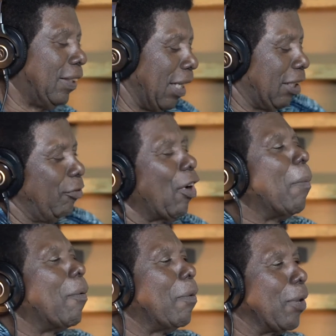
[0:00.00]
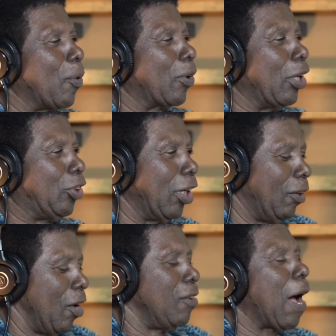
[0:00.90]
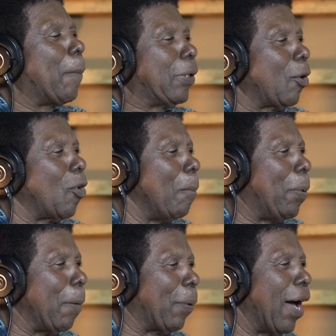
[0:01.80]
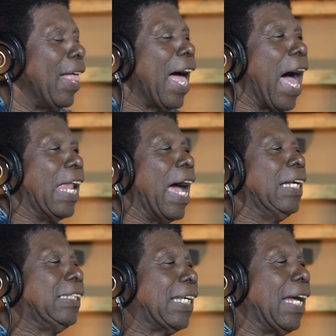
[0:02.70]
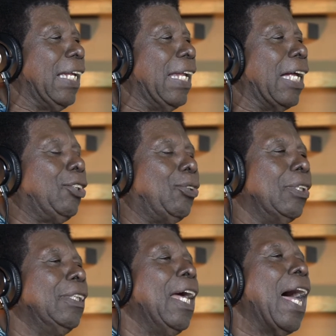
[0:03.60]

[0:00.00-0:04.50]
Take the fiber from the coconut shell, wrap it around paper, and I inside the latrine,